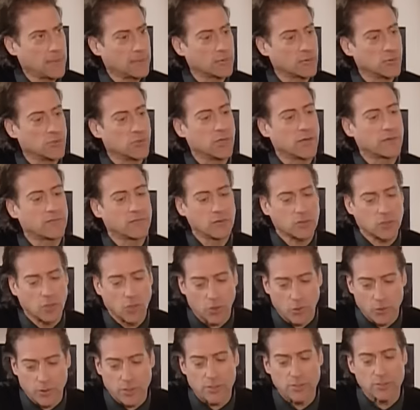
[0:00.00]
You have to go
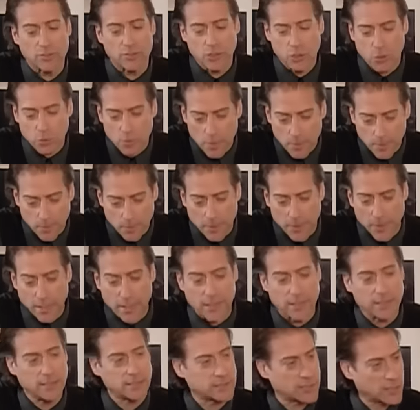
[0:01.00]
in. He's a human being.
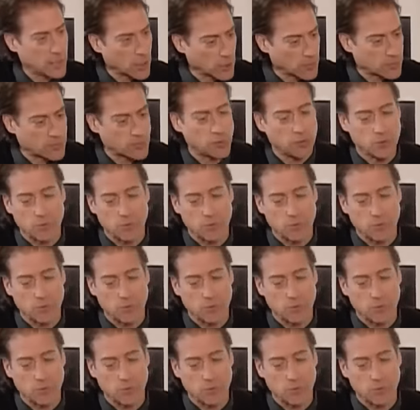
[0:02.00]
He's helped you.